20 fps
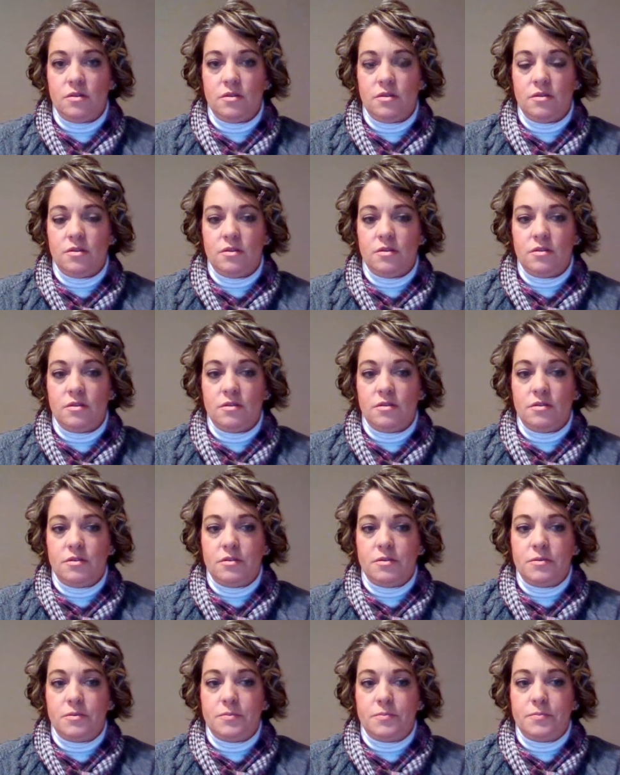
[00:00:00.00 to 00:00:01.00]

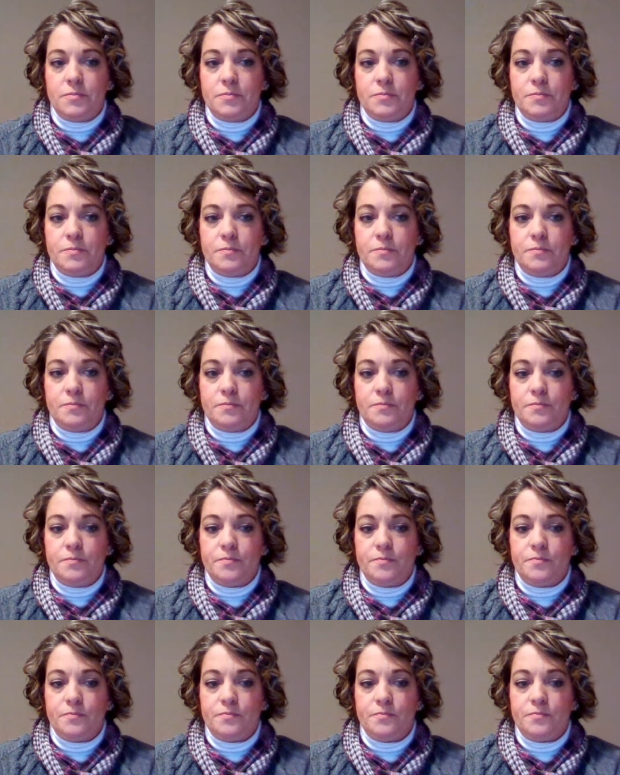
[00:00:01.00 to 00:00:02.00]

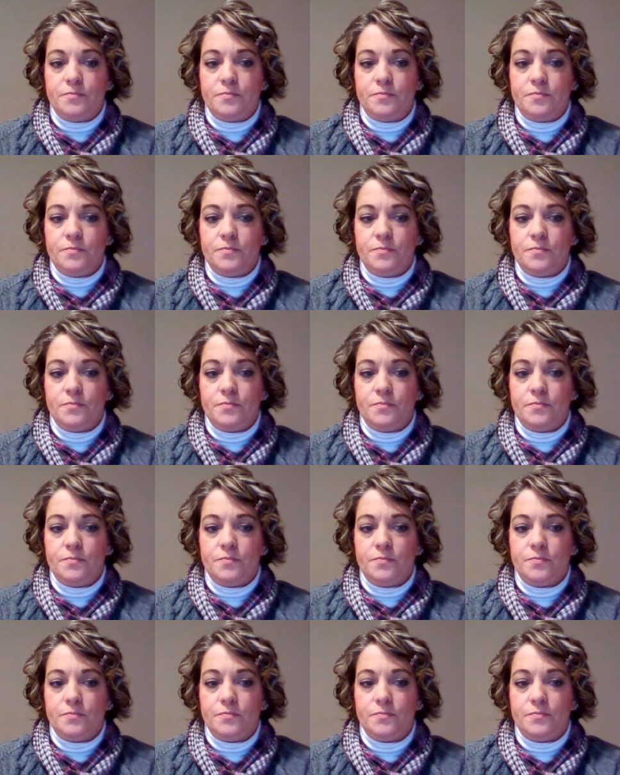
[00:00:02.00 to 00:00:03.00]

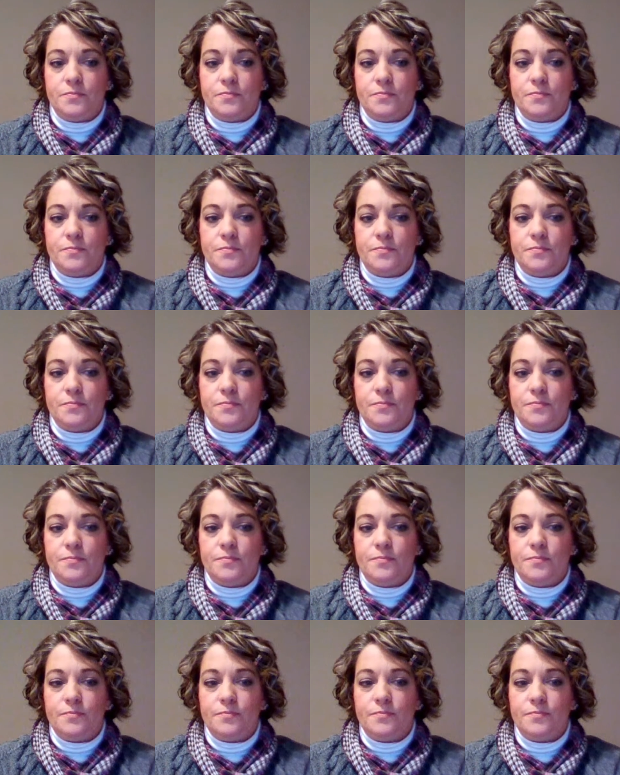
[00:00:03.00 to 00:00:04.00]

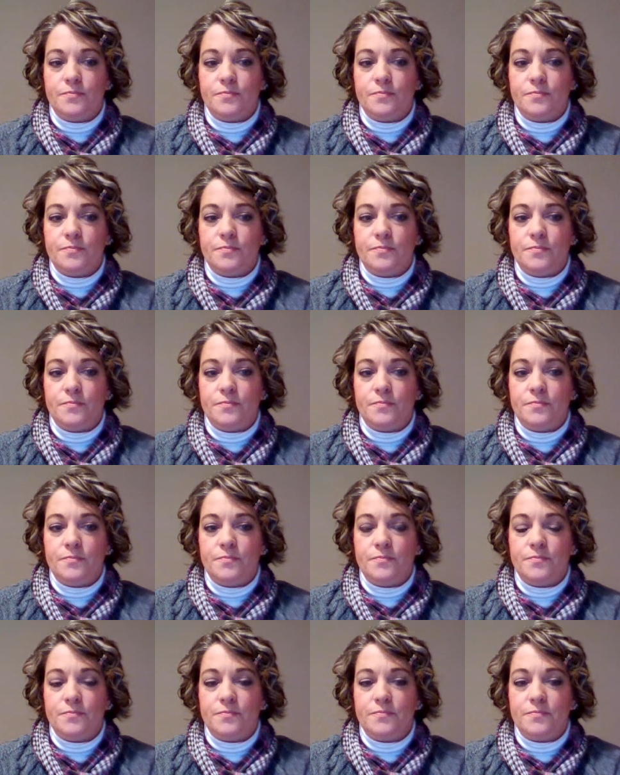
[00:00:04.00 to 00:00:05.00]

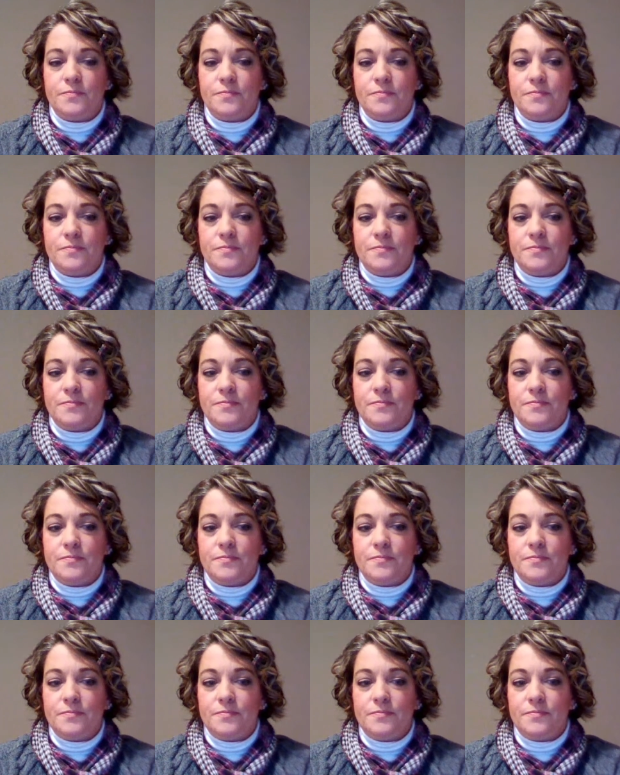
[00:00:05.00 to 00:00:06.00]

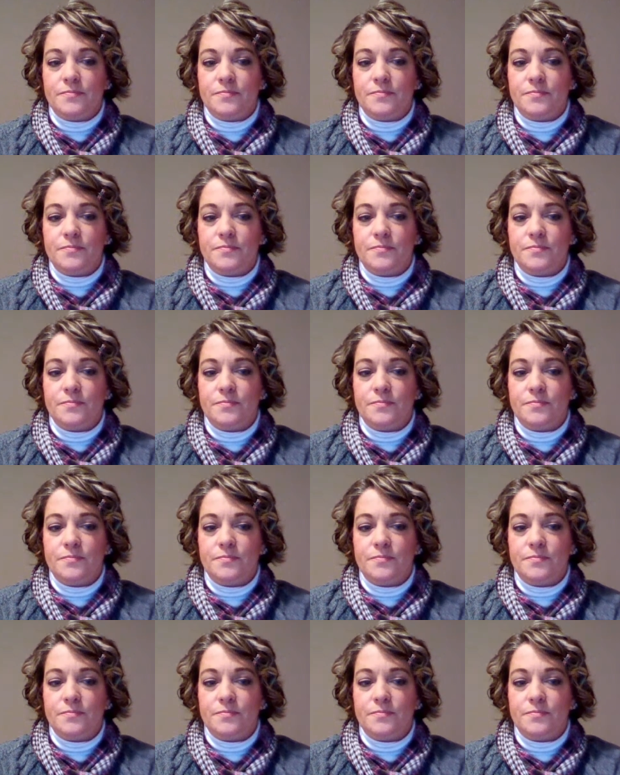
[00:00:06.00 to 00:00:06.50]
(silence)